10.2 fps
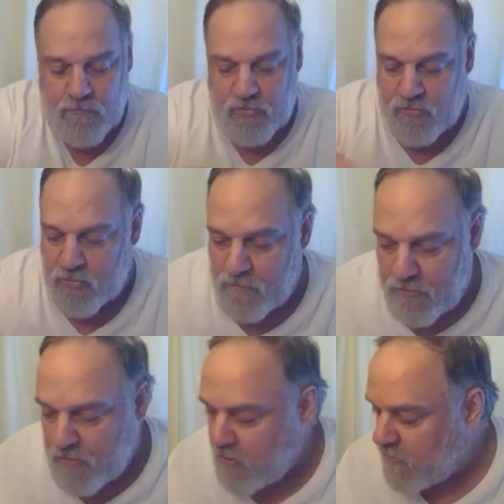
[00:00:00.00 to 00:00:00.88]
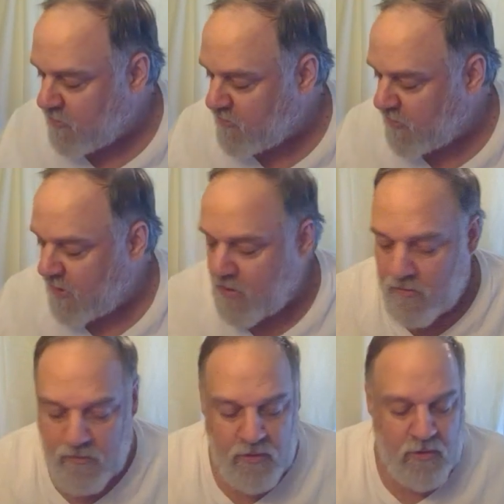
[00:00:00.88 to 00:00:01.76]
But you could put it on a
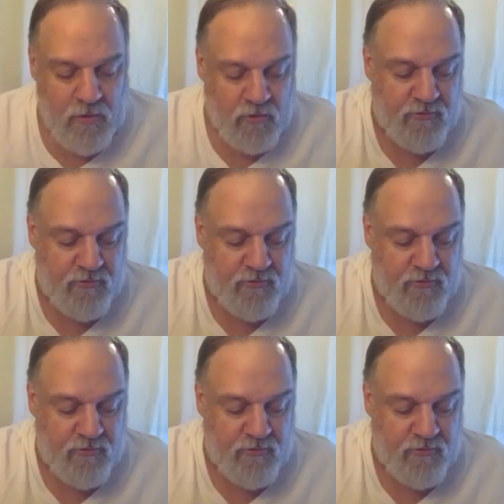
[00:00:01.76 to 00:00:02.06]
child or